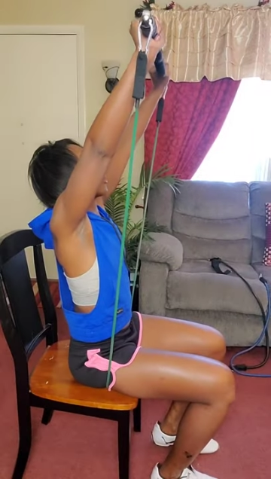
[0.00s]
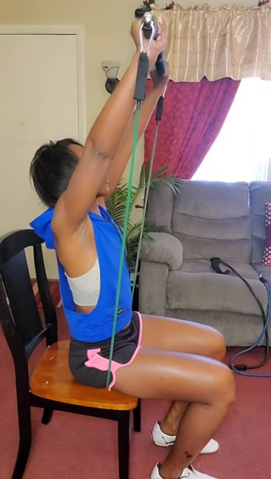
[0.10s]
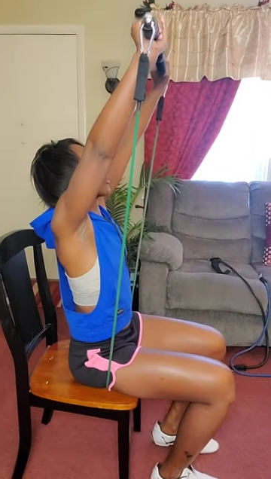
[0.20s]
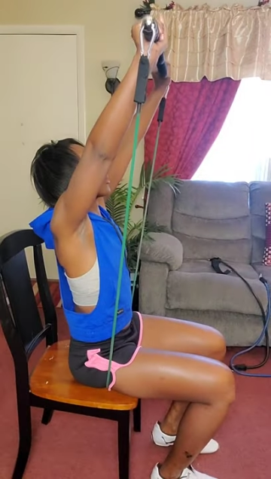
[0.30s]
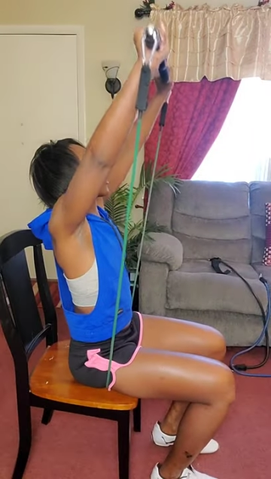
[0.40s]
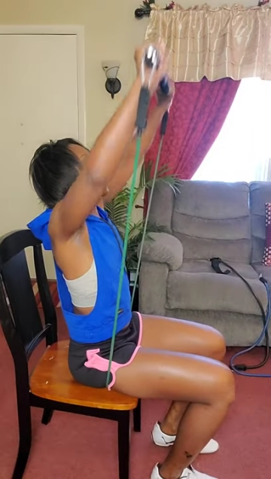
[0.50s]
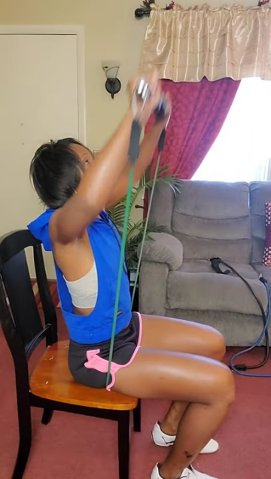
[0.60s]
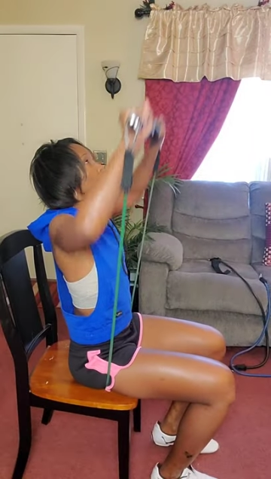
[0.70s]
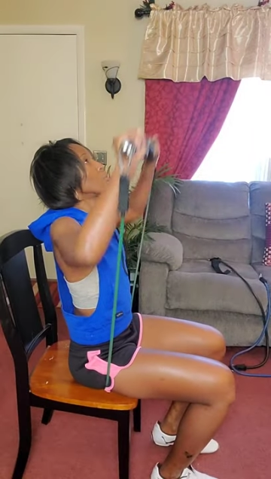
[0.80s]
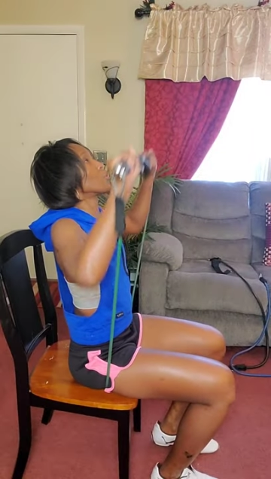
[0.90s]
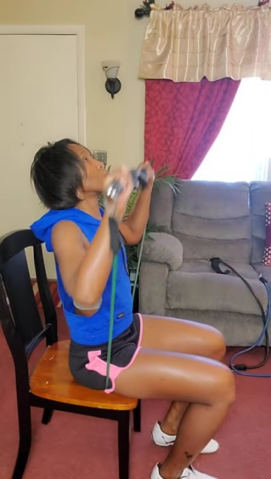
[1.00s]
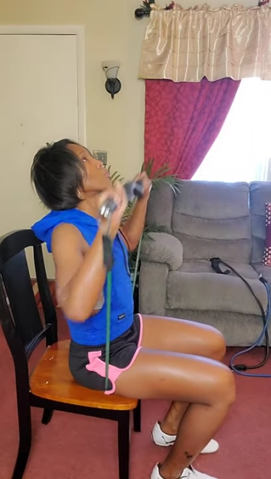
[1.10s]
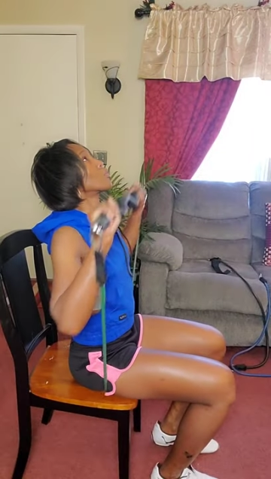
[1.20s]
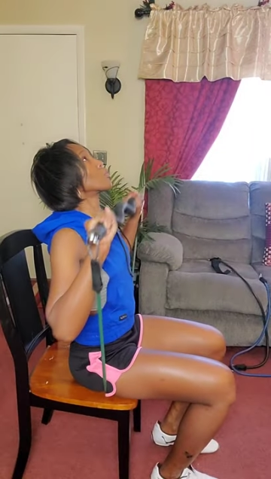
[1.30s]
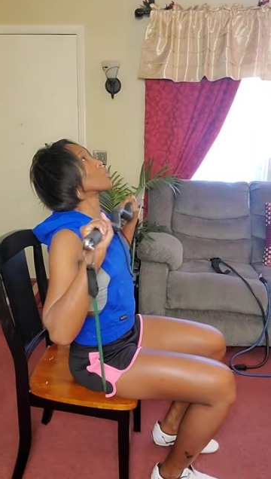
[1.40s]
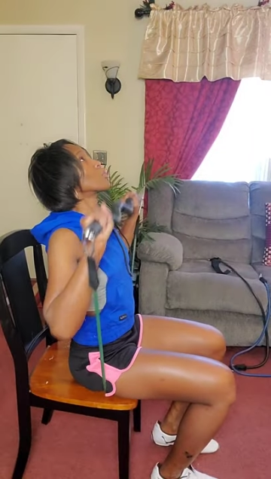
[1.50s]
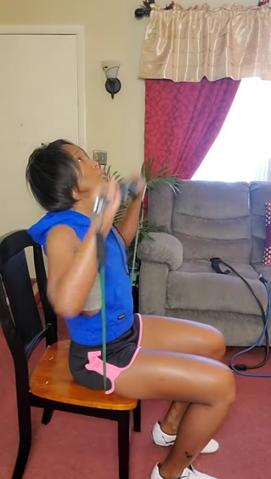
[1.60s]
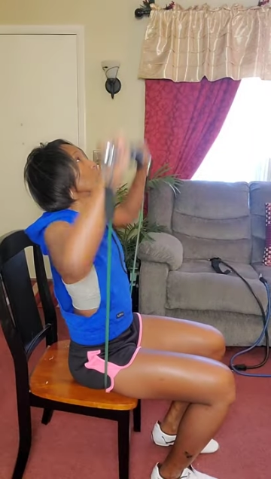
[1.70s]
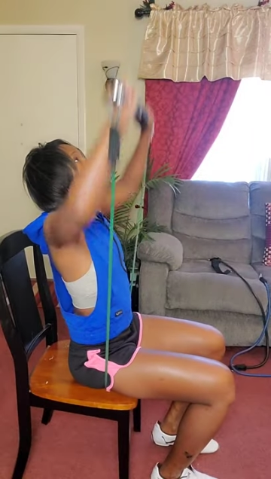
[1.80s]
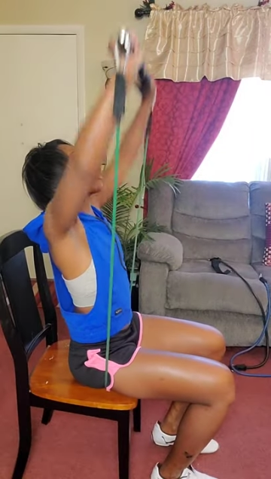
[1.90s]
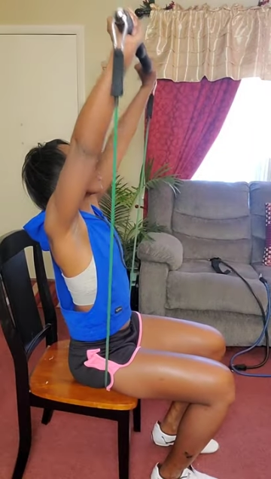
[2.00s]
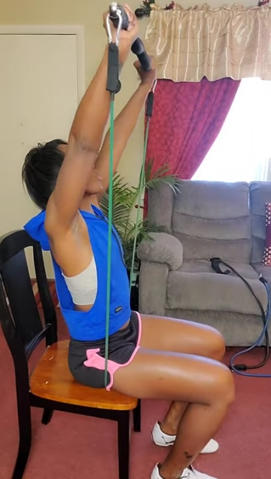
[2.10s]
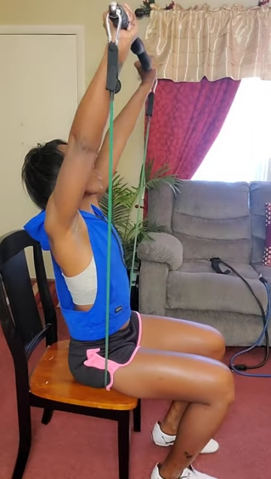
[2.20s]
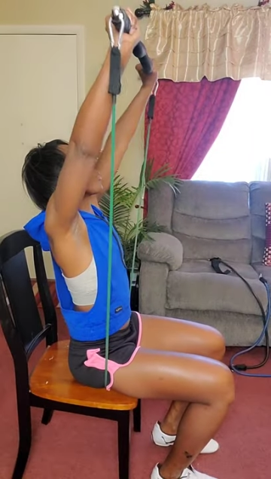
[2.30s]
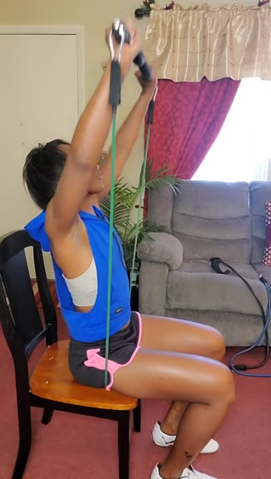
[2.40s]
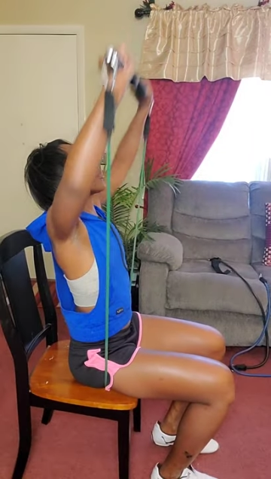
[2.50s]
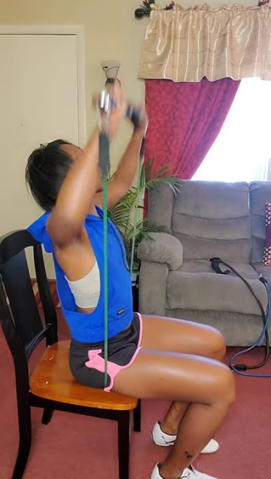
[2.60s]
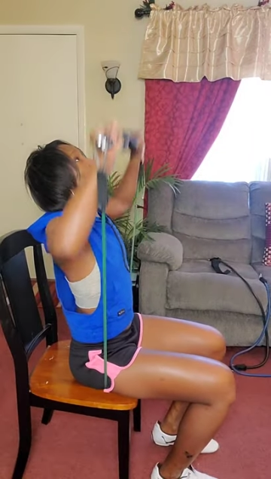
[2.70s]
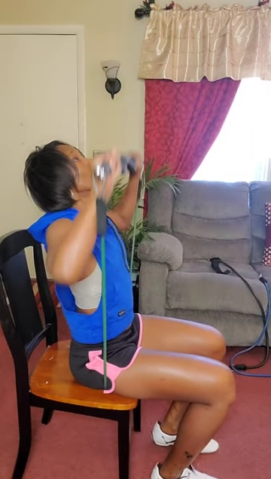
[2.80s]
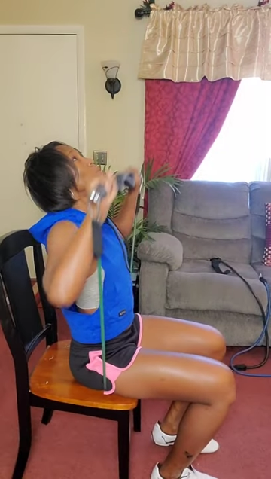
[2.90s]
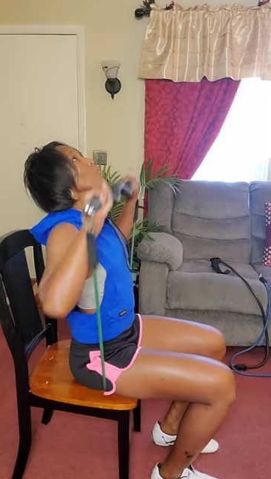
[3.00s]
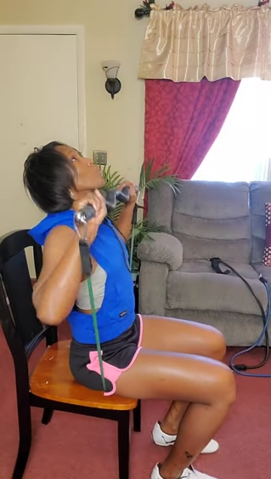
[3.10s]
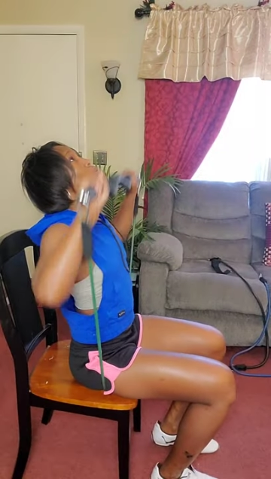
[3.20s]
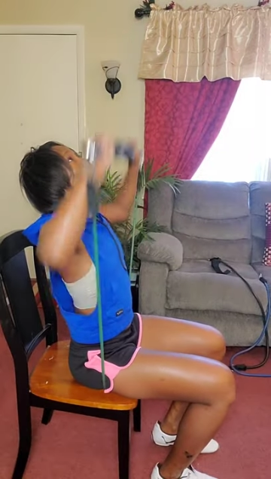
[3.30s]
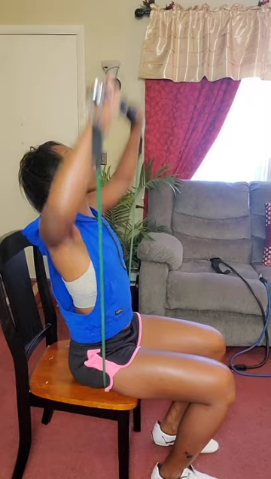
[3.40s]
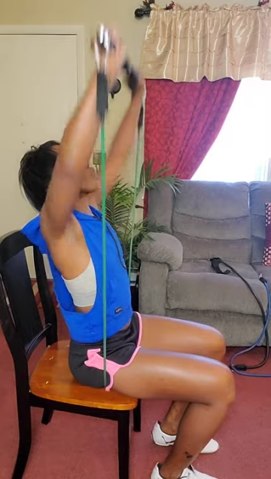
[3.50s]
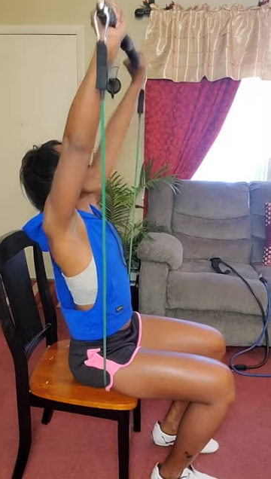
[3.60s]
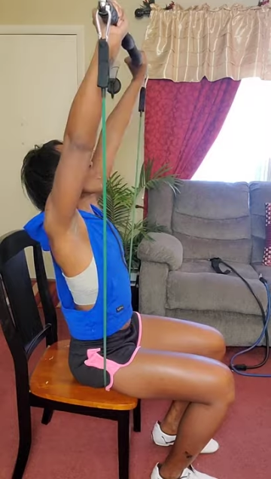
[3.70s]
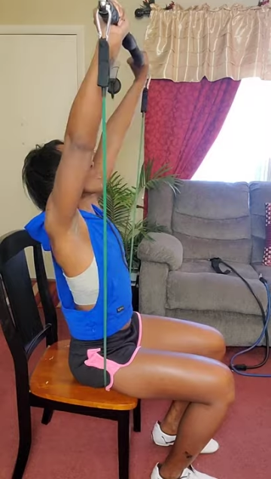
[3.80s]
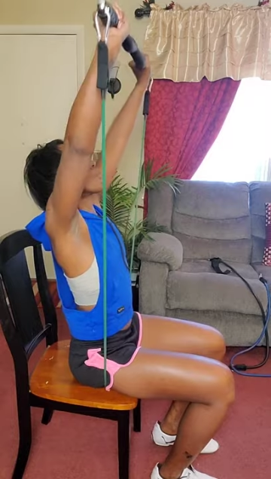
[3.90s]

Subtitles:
Nobody's mouth can be seen.